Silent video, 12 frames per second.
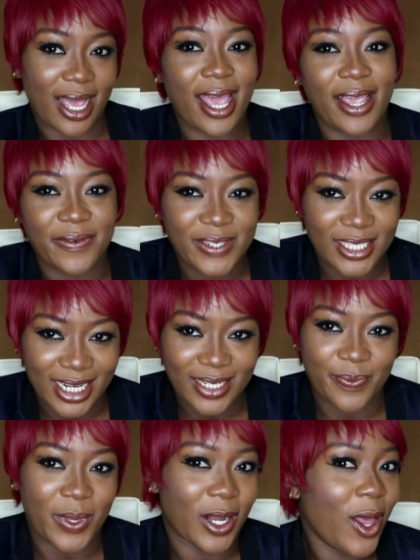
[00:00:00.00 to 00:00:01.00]
I have
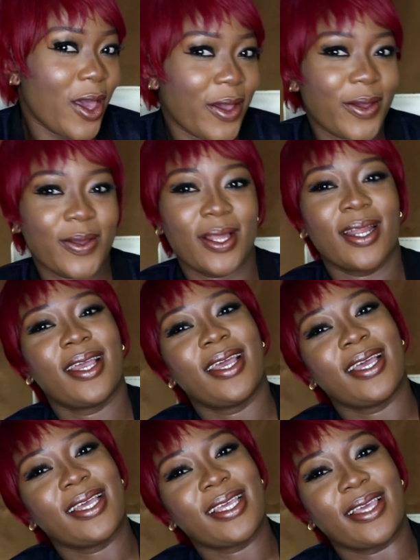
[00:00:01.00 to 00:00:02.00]
shared below,
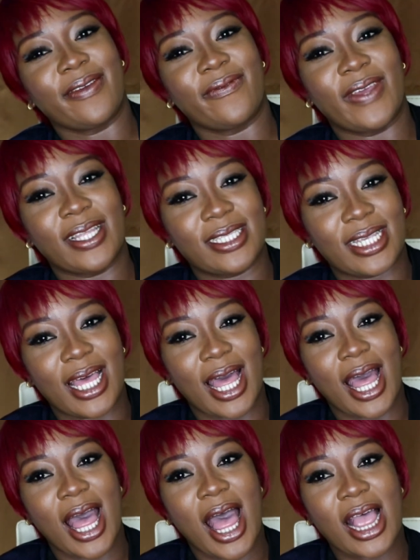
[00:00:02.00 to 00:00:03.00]
give it
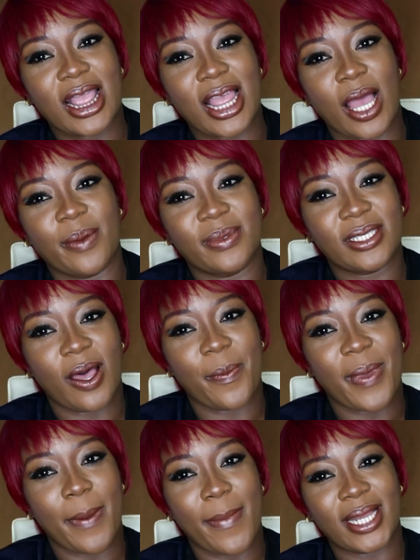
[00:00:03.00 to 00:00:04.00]
a thumbs
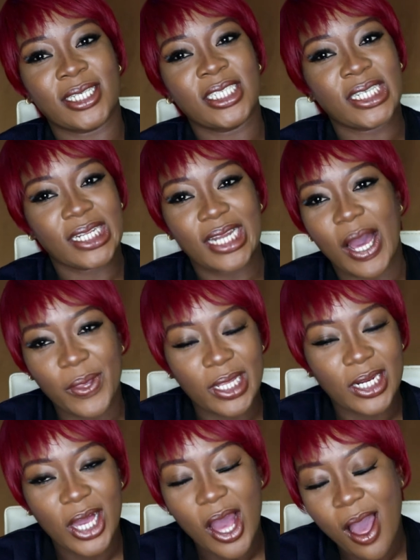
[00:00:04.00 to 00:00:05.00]
up and mention it down
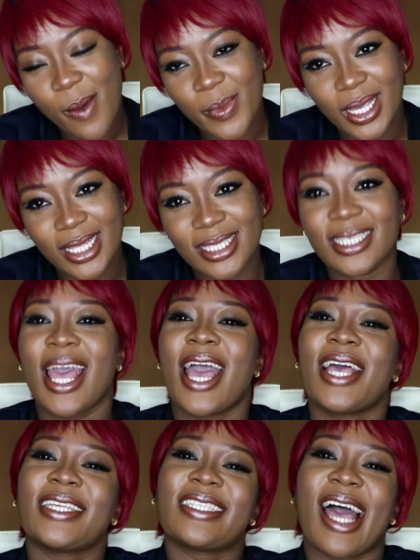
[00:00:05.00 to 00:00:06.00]
in the comments.
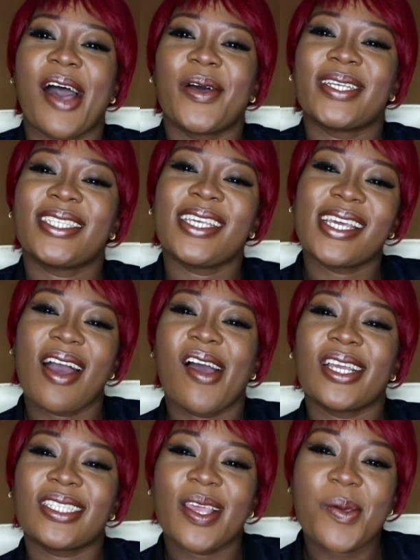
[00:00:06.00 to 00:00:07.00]
So I'll see you
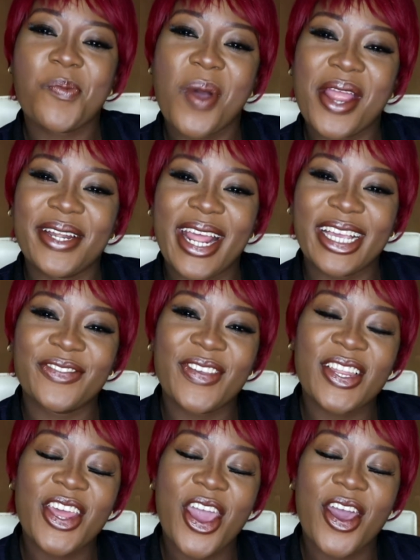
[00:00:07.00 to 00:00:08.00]
guys in my next
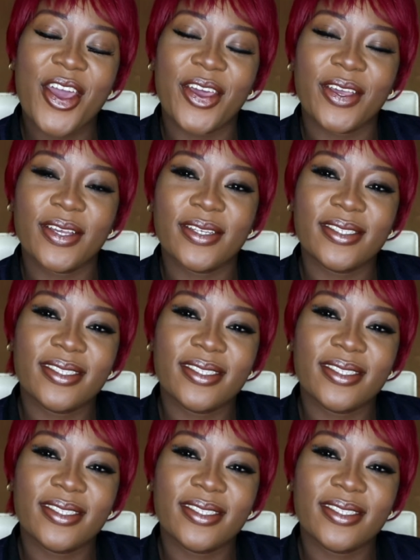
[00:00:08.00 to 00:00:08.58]
video.